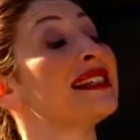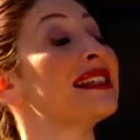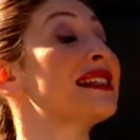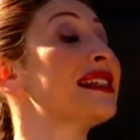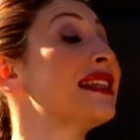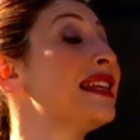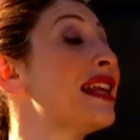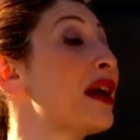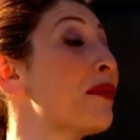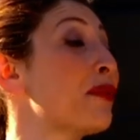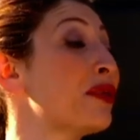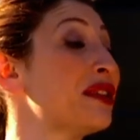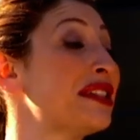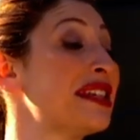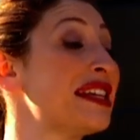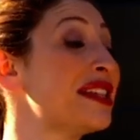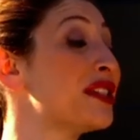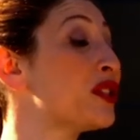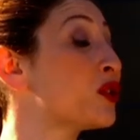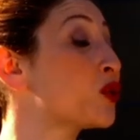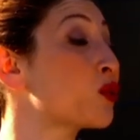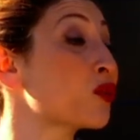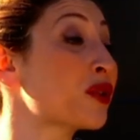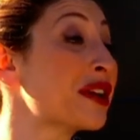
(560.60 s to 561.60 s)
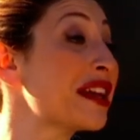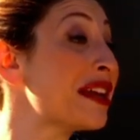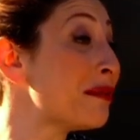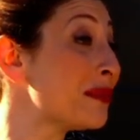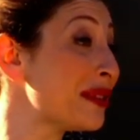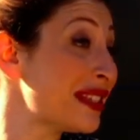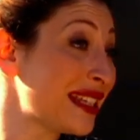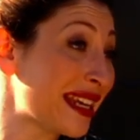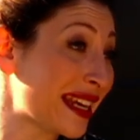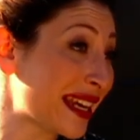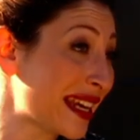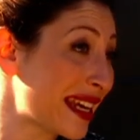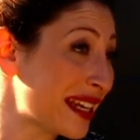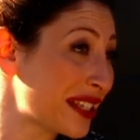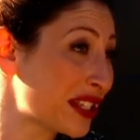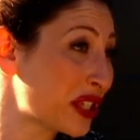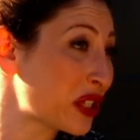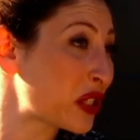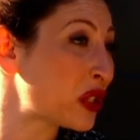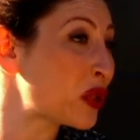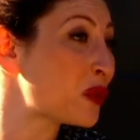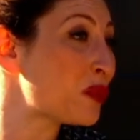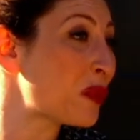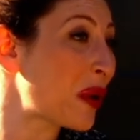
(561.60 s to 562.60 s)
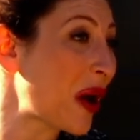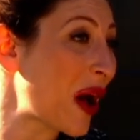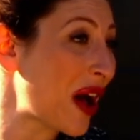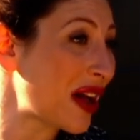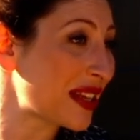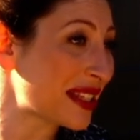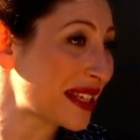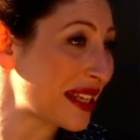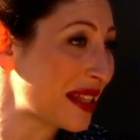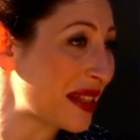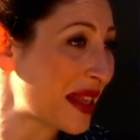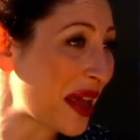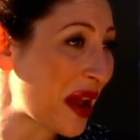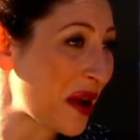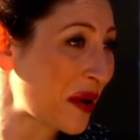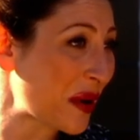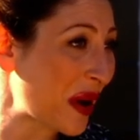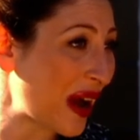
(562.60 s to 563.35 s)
a celebrity's dream ticket to spas in their